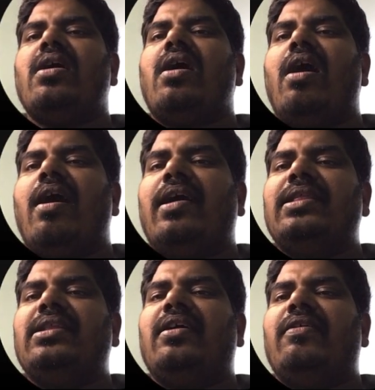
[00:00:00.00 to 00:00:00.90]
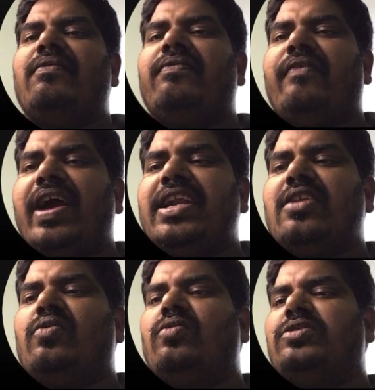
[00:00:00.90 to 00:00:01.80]
all the final
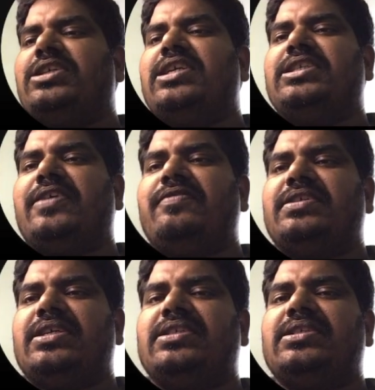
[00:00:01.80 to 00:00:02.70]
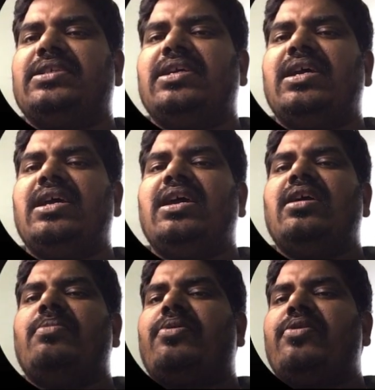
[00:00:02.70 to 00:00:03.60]
goods and services
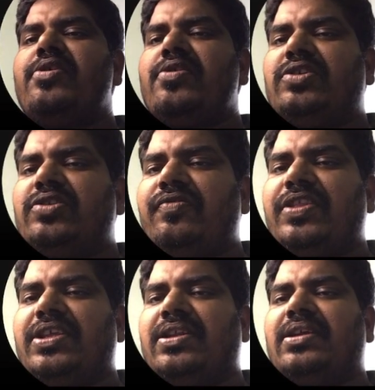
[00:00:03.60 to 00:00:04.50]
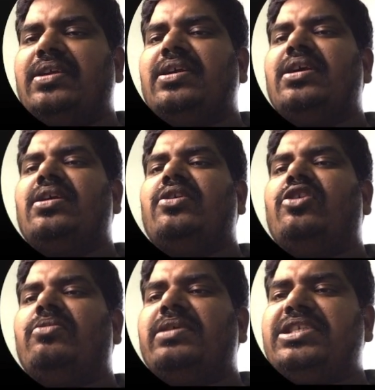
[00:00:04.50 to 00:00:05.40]
produced within a
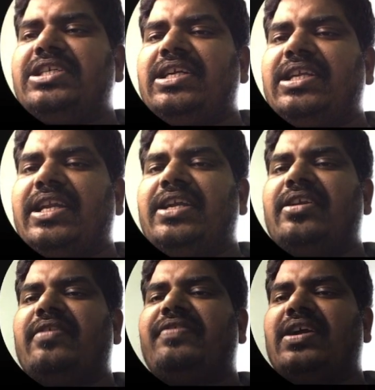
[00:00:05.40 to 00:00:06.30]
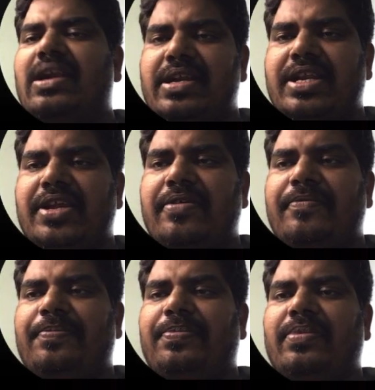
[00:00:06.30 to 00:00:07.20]
domestic territory of a country.
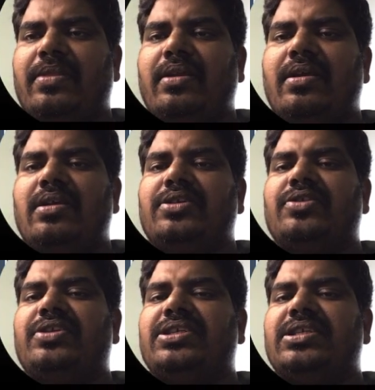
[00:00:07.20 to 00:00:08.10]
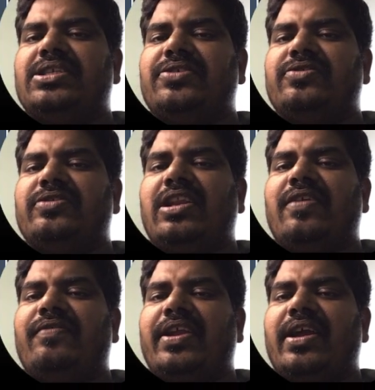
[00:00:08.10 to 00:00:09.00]
So this is usually
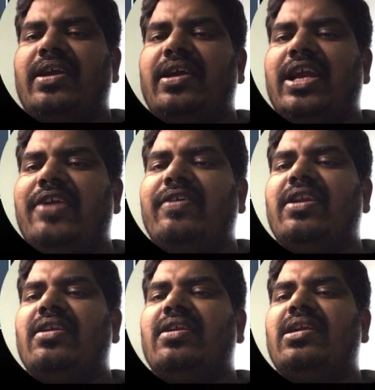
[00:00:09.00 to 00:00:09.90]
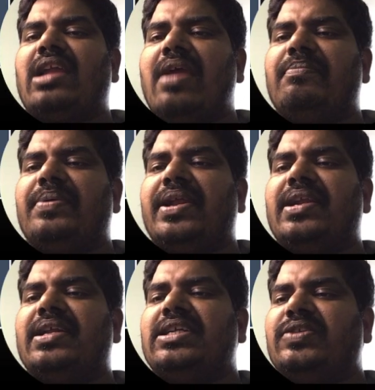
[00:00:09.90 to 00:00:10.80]
for a given time period,
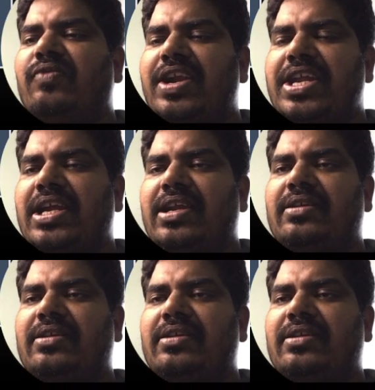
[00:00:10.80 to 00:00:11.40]
that is 1 year.